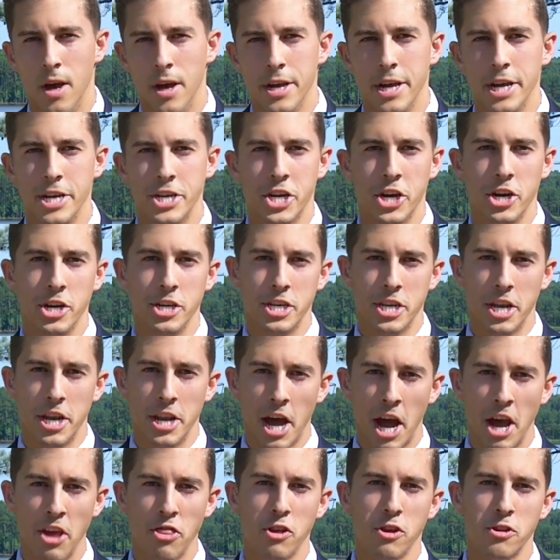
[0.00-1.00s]
Yeah, Sharon,
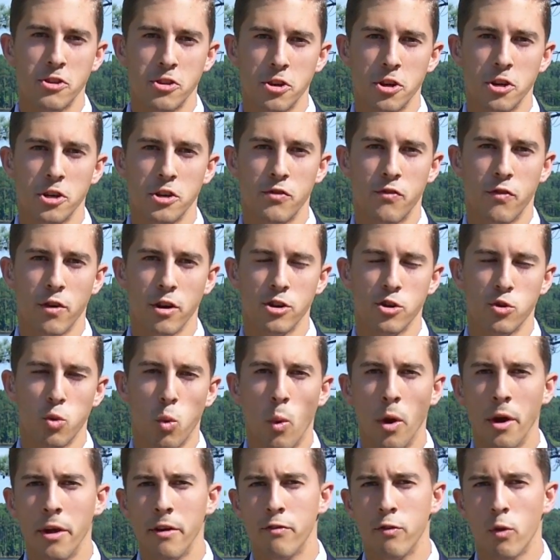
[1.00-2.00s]
tonight the search for
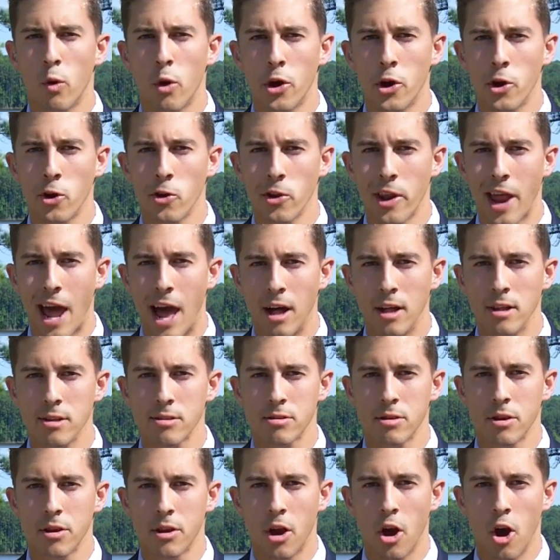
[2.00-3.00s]
24-year-old
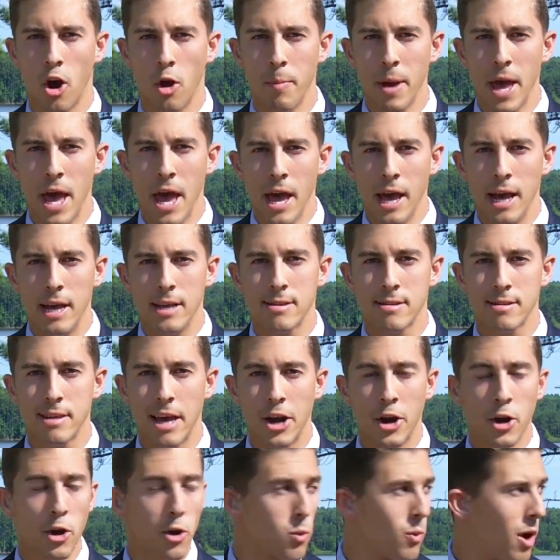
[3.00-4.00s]
Allison Cope is
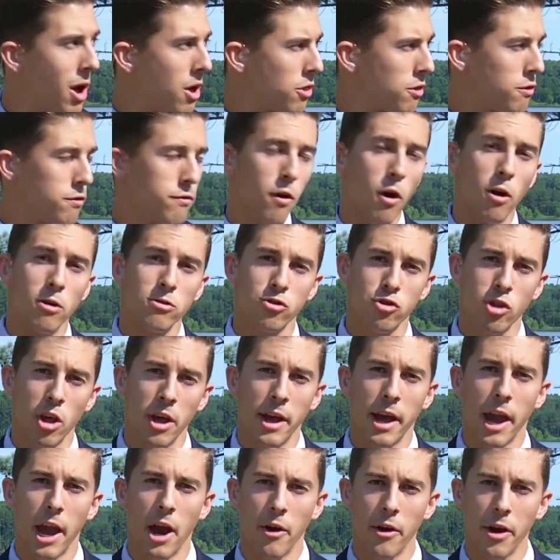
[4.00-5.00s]
centered around the Falls
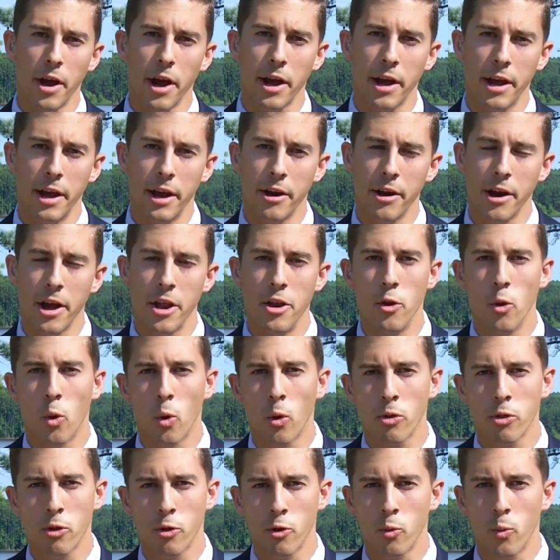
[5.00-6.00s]
Lake area here in
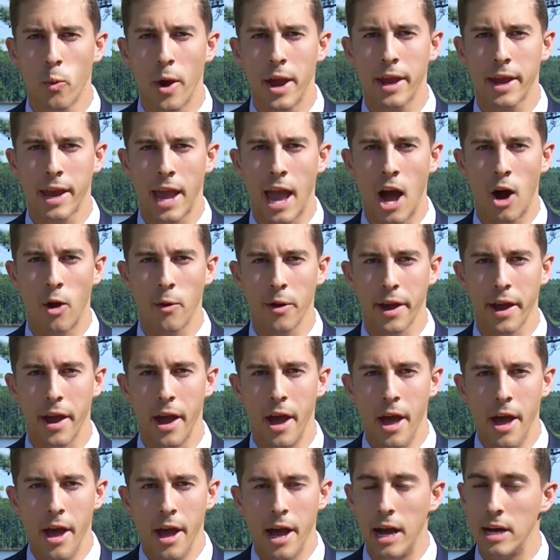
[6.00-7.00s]
northern Wake County.
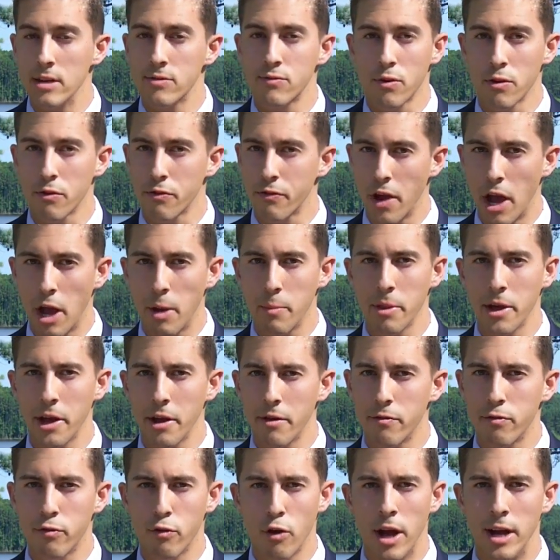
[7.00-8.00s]
As for family
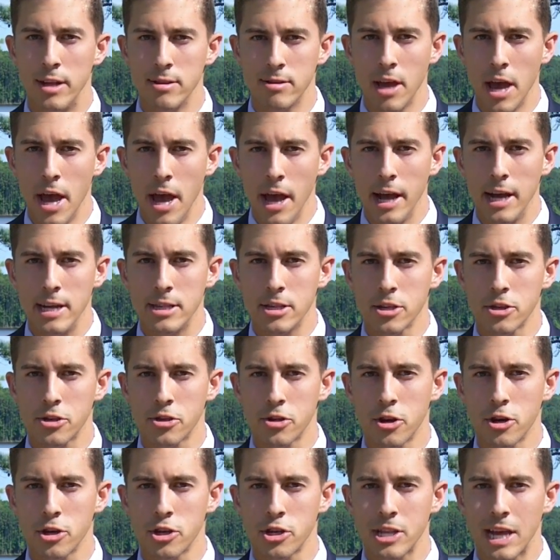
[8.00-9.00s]
and friends, it's a
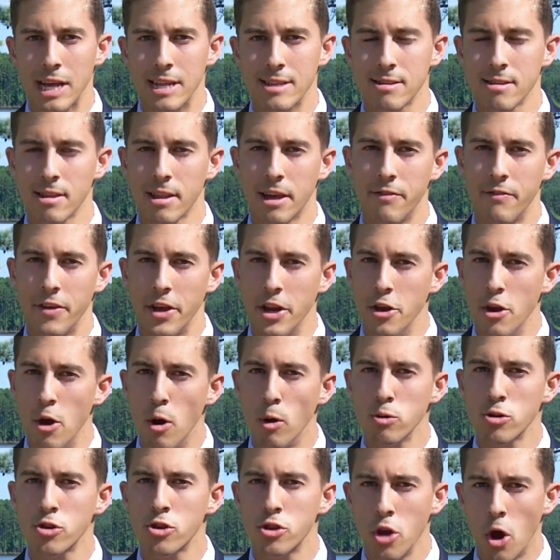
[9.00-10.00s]
search that's leaving
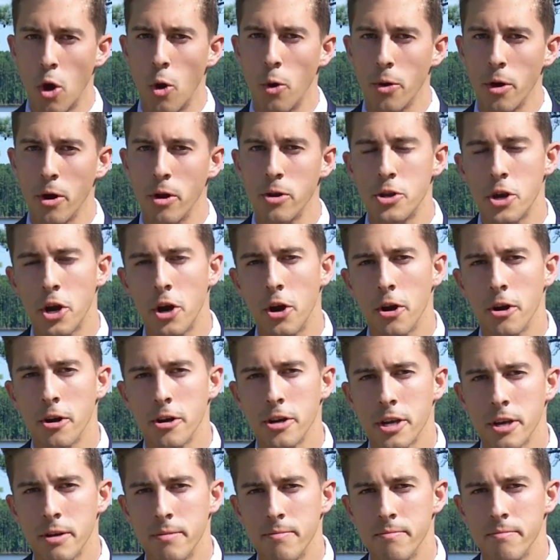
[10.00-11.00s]
no stone unturned.